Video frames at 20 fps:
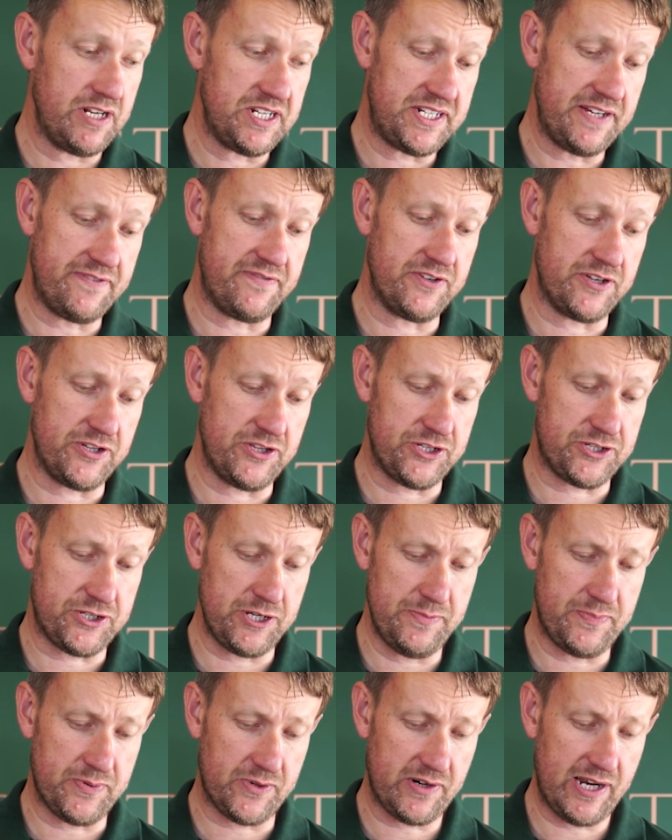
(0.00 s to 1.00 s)
is different to the
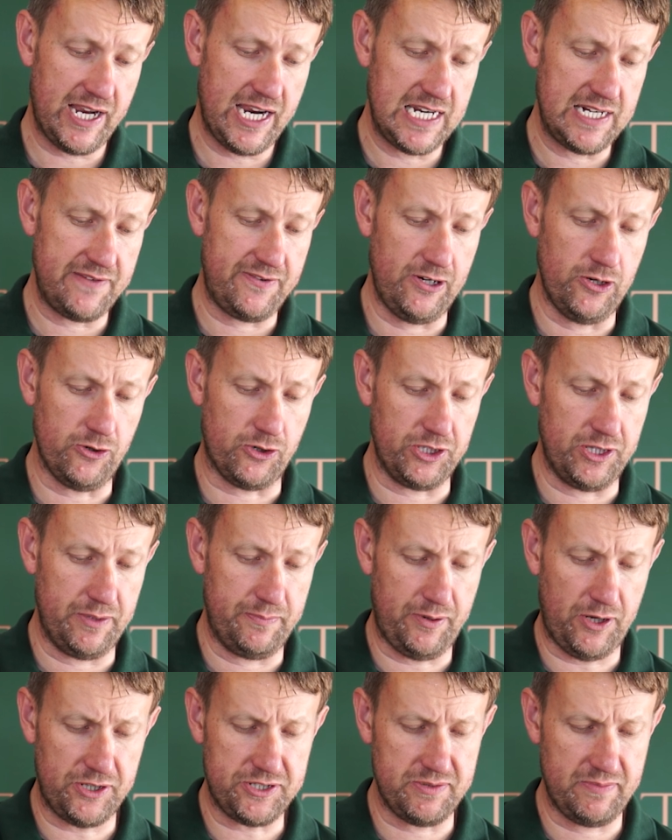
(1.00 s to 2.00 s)
super grade. If you look at the
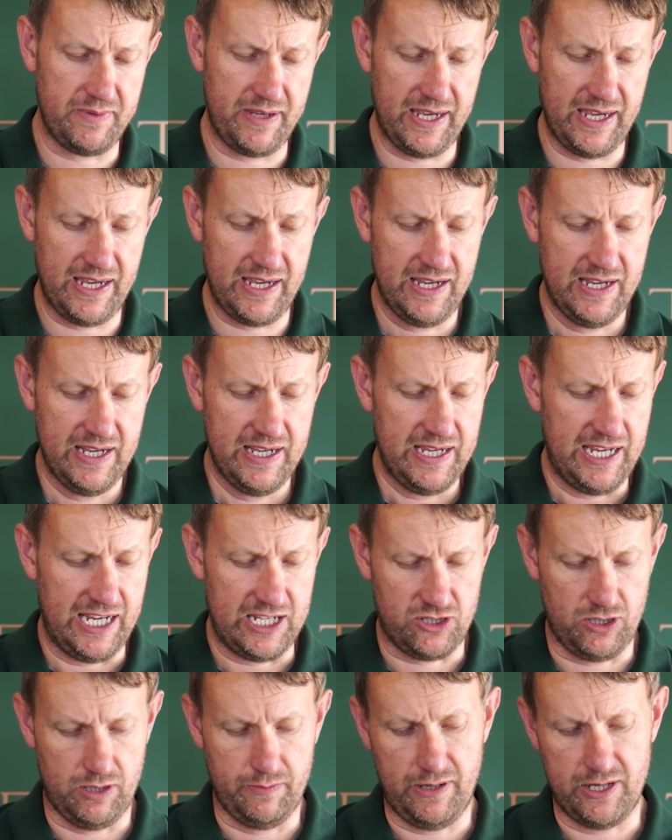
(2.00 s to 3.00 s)
bottom here,
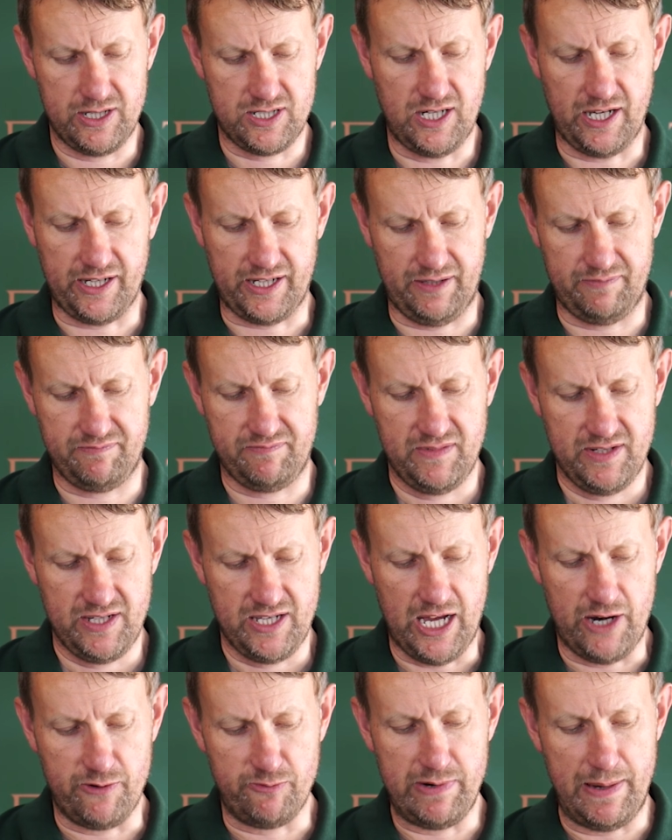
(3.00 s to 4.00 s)
it's almost like a
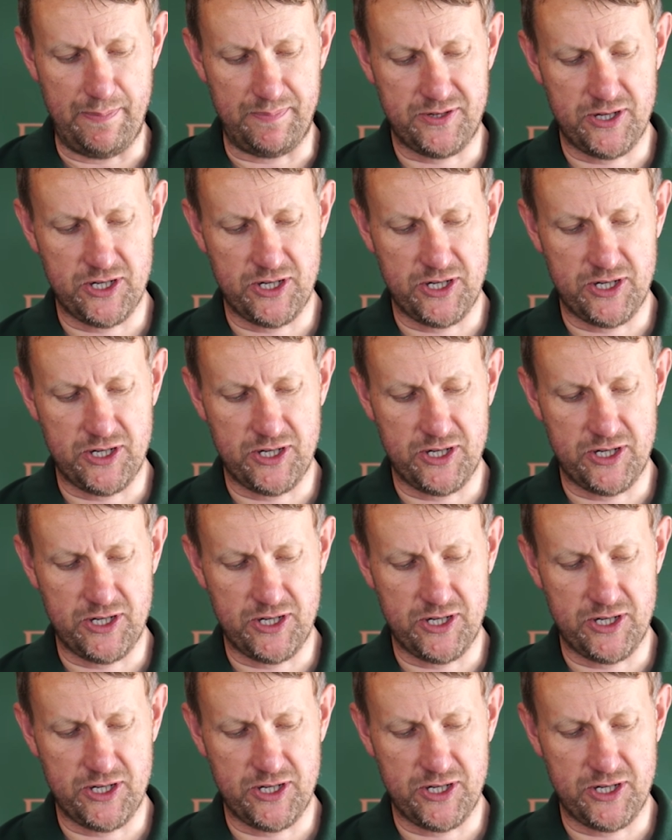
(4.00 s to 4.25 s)
ripped